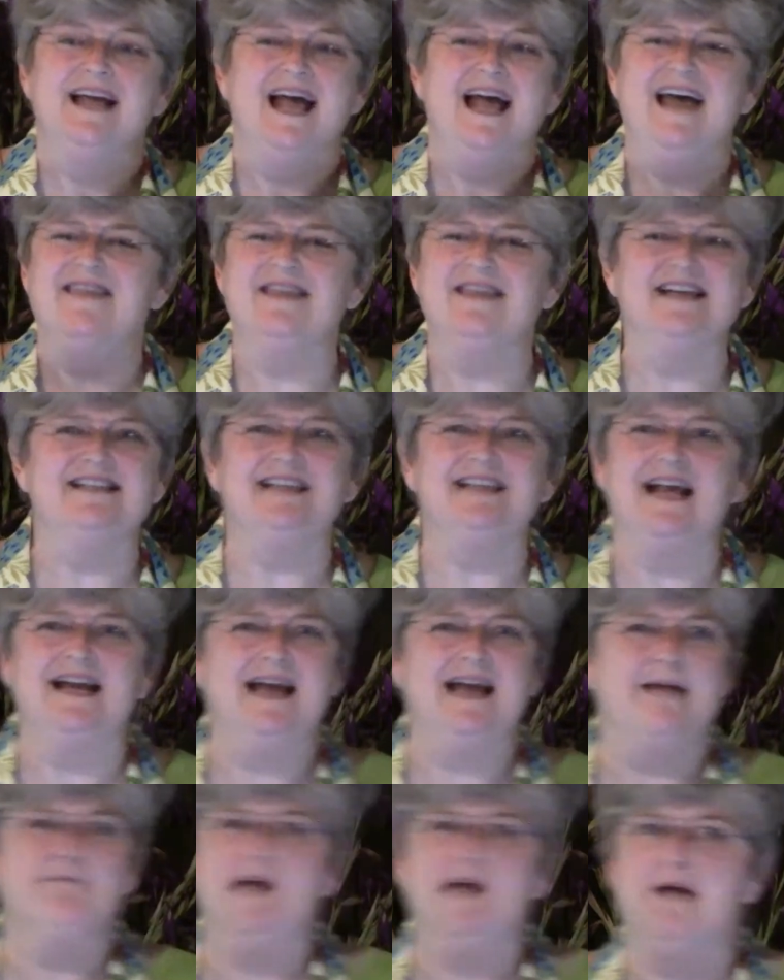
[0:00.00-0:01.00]
And
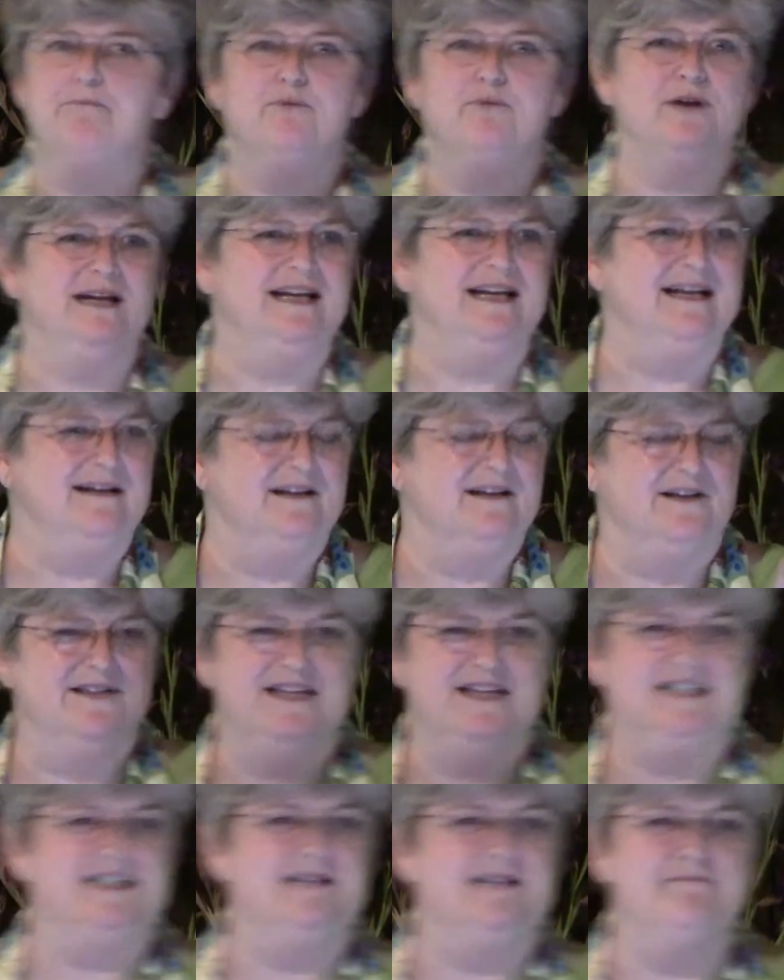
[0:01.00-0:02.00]
I'm not putting it on
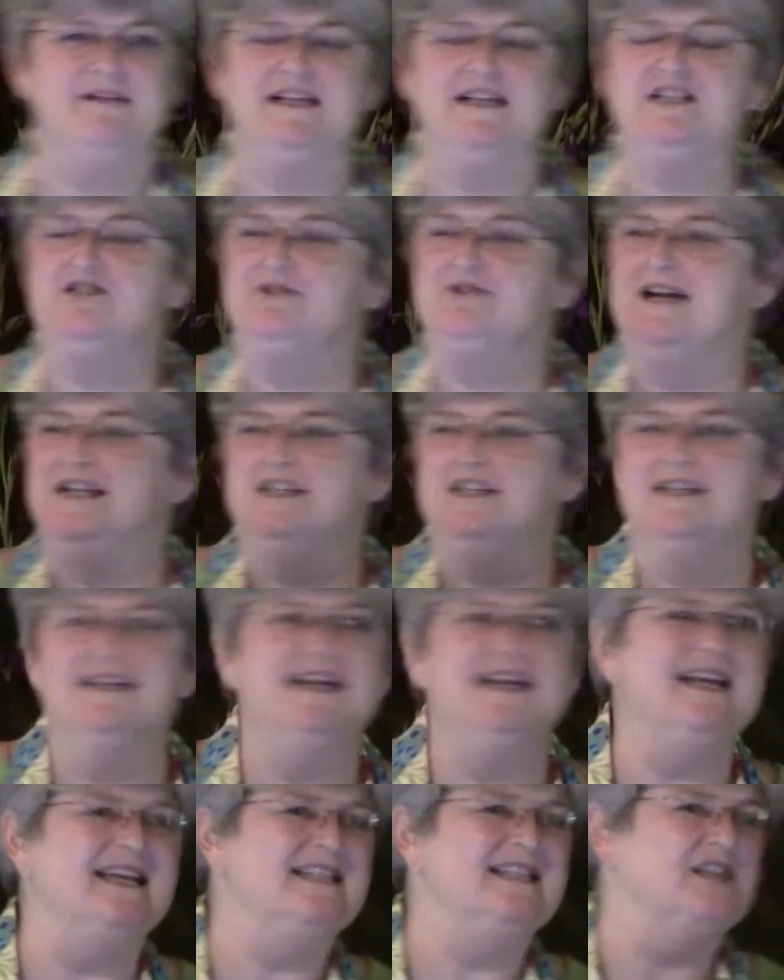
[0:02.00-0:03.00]
this administration.
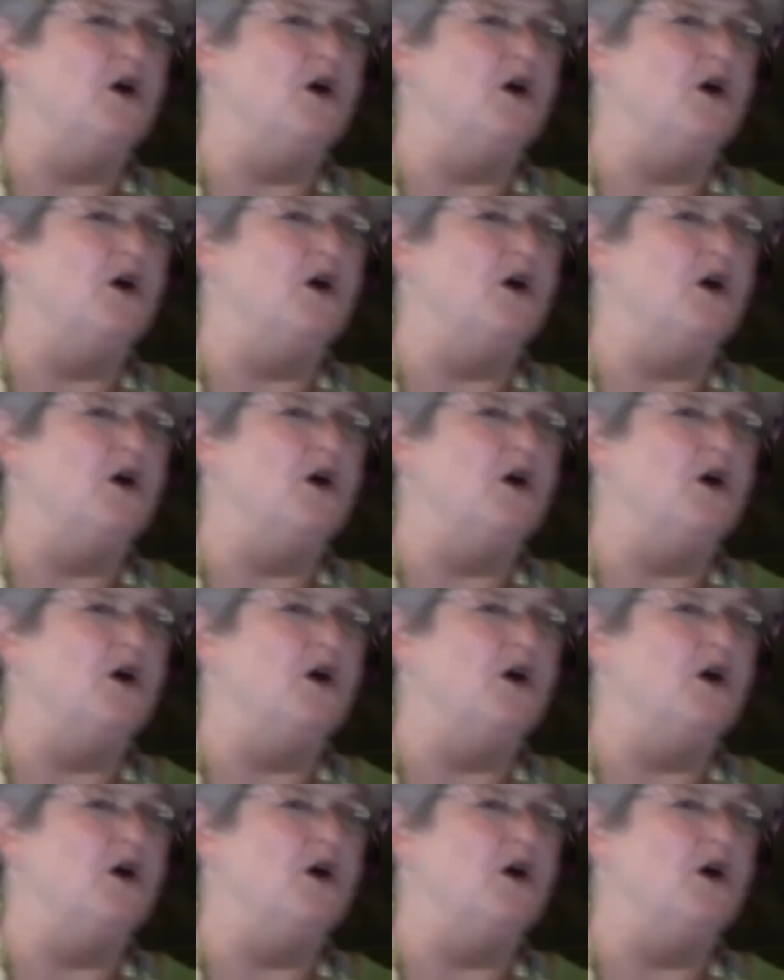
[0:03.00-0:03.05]
It's